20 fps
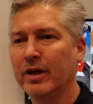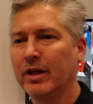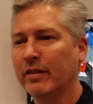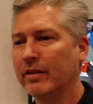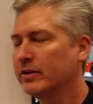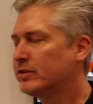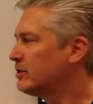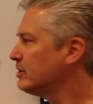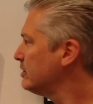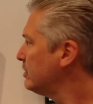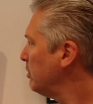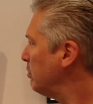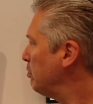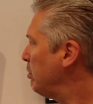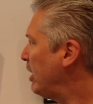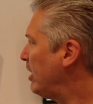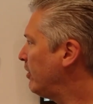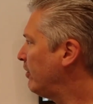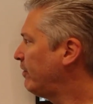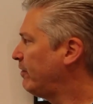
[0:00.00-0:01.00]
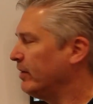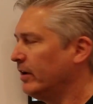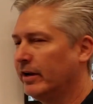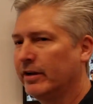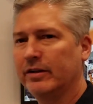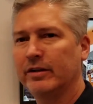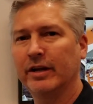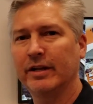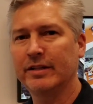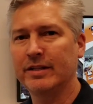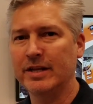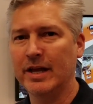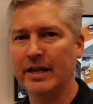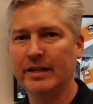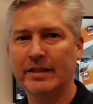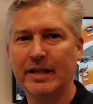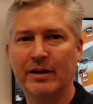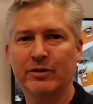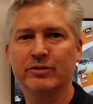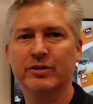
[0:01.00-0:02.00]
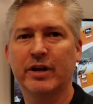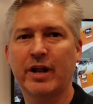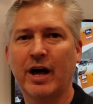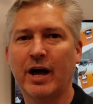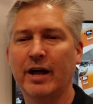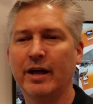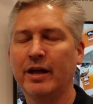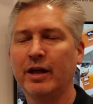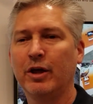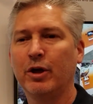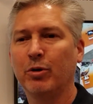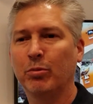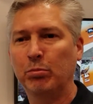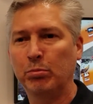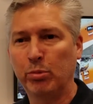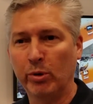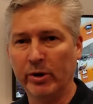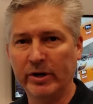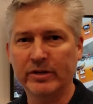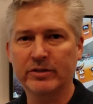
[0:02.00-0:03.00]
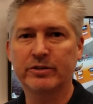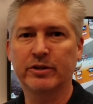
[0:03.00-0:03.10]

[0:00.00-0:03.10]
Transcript: This is the benefit that the 8000i brings